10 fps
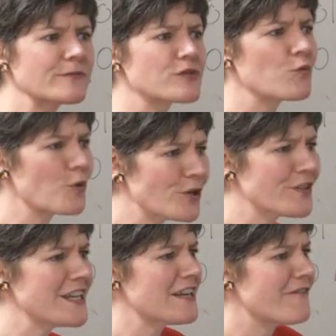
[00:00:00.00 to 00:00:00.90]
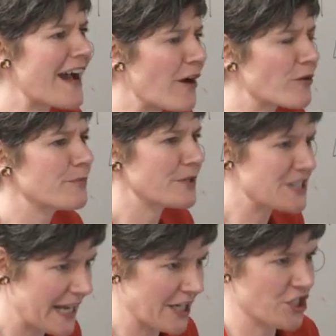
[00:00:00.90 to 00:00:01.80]
It was worthy of our
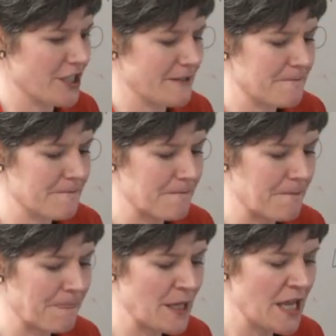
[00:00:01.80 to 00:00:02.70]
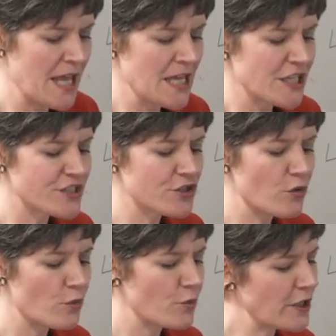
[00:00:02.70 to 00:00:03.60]
protection. So
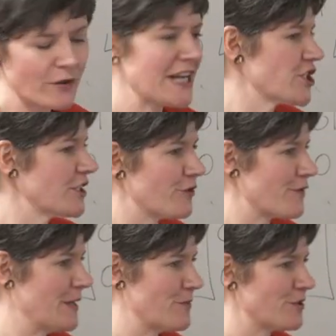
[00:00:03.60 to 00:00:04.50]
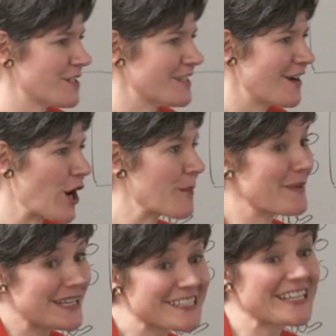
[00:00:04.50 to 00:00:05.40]
we don't actually know the numbers. Our
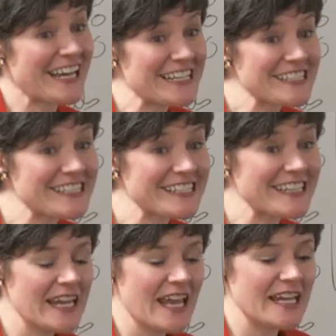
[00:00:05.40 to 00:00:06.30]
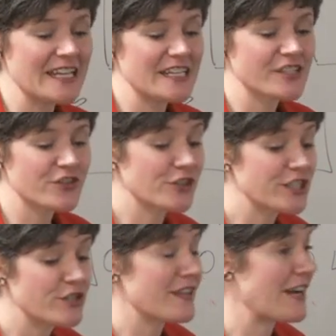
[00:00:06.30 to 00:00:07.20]
best guess is
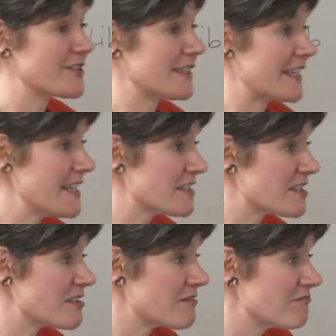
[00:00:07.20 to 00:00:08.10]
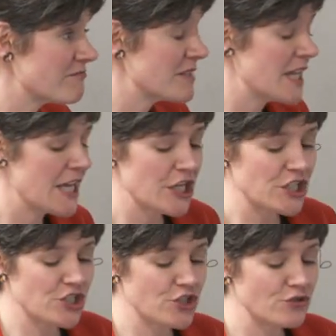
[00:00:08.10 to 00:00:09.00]
32,000 lakes,
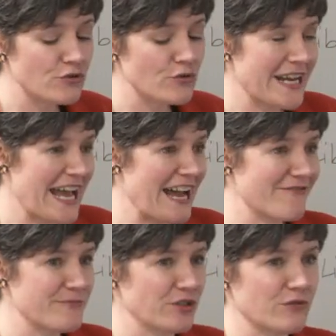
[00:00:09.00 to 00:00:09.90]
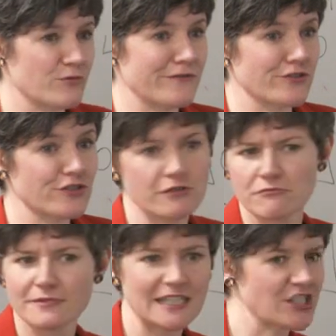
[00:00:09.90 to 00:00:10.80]
two and a half million rivers.
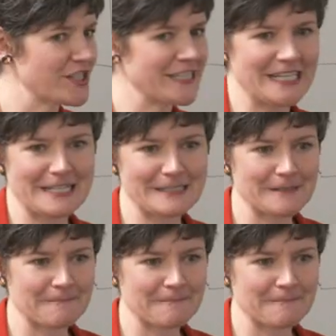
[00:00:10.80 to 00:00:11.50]
That's just a guess.